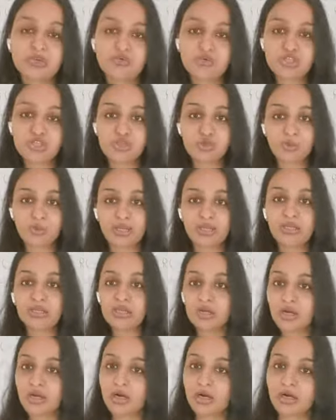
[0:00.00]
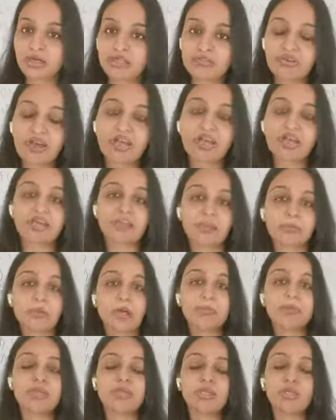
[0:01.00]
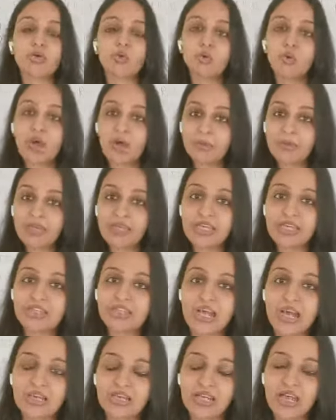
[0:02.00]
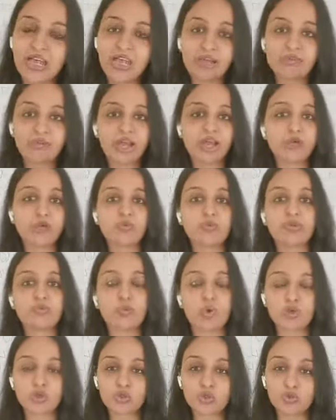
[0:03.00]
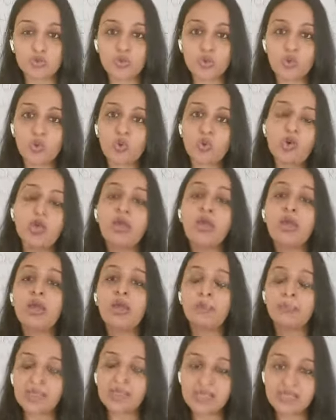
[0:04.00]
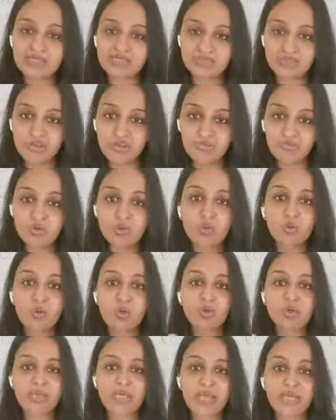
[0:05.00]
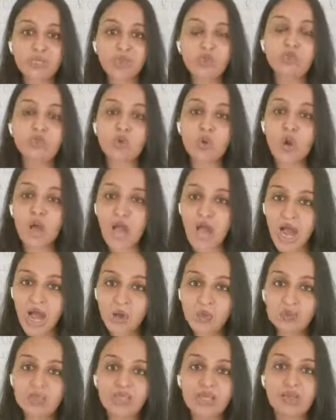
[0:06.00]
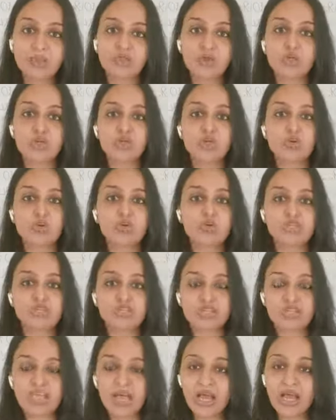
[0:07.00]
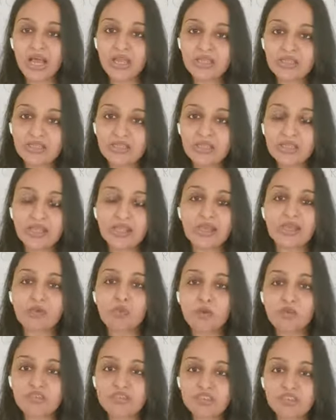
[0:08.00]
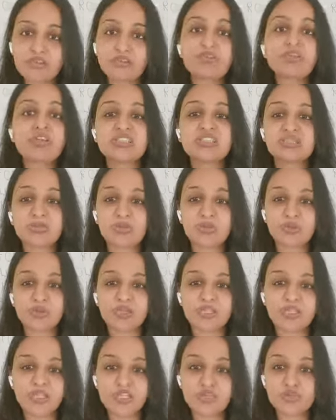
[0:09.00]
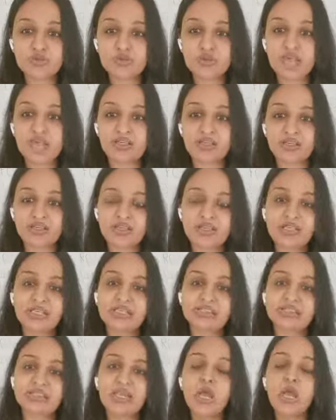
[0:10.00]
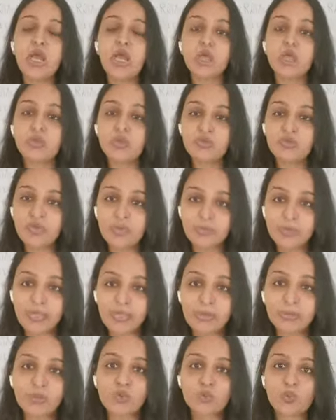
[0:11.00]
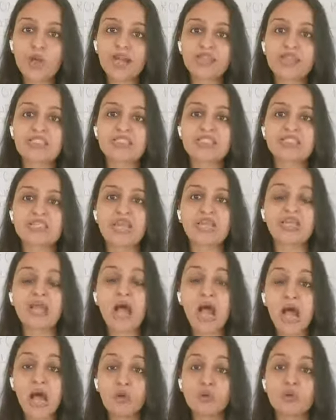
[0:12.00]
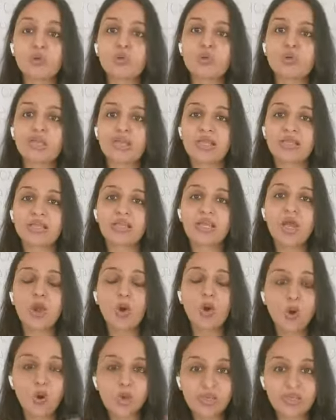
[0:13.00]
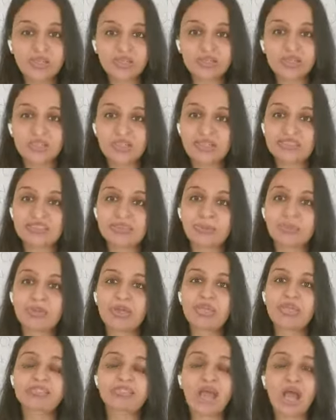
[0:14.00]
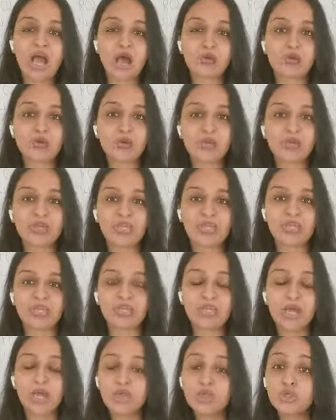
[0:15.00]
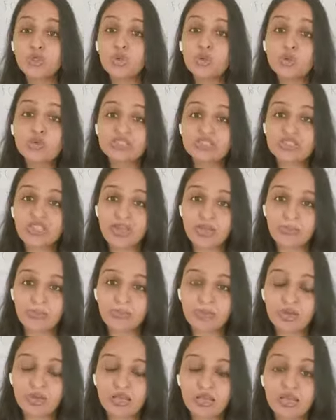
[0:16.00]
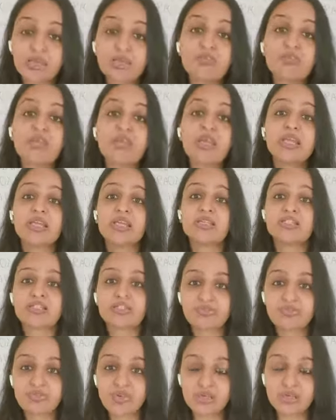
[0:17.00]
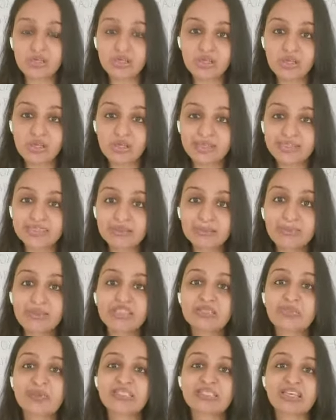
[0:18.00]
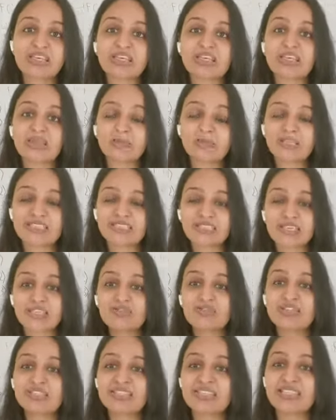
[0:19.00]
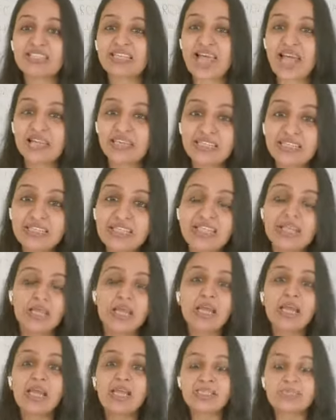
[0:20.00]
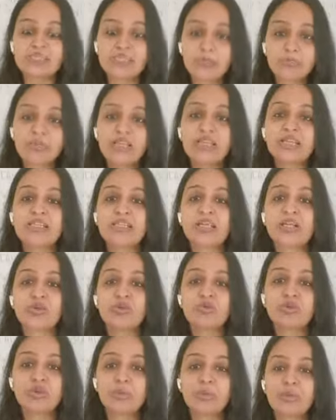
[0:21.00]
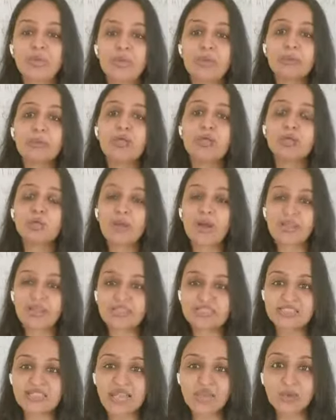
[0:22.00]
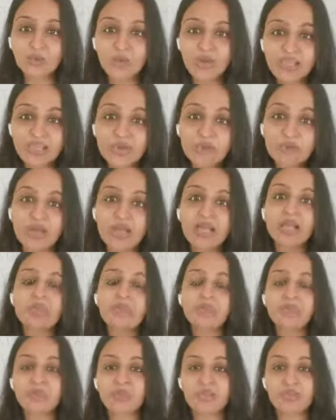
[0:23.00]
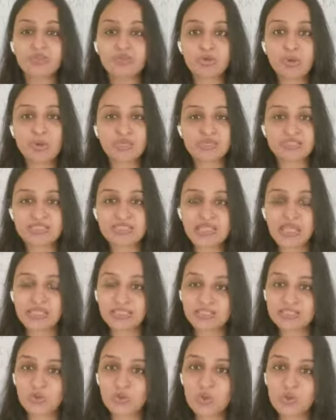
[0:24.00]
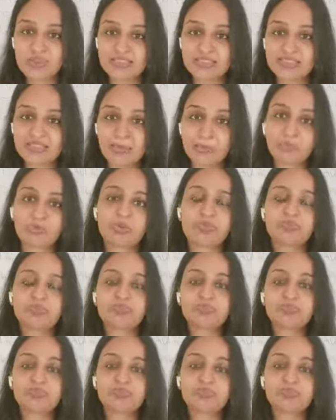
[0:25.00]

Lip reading: in which you can divide them. Abhi kyun hame ye janna hai? Why do we want to know? Because if you get to know how they are produced, kya antar hai, what is the difference between these two categories, you will be able to understand how you can alter the recipes, how you can use them in various different recipes. Basically versatility is something that you will be able to understand very well if you understand this concept.